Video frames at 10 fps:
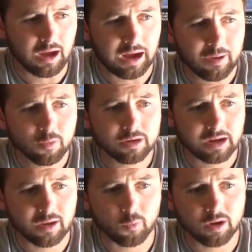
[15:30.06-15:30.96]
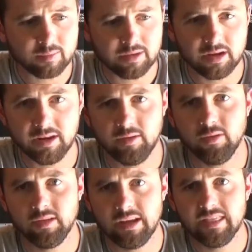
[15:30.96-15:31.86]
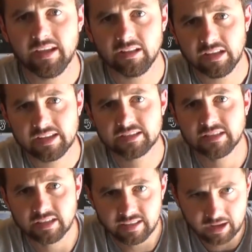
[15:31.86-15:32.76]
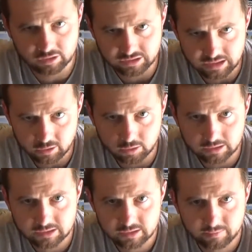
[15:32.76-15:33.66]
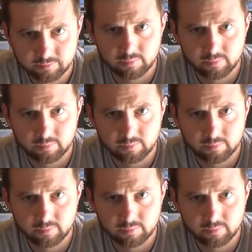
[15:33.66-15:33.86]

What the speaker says: I would not want to be hunting with anything less than 1,000 decoys,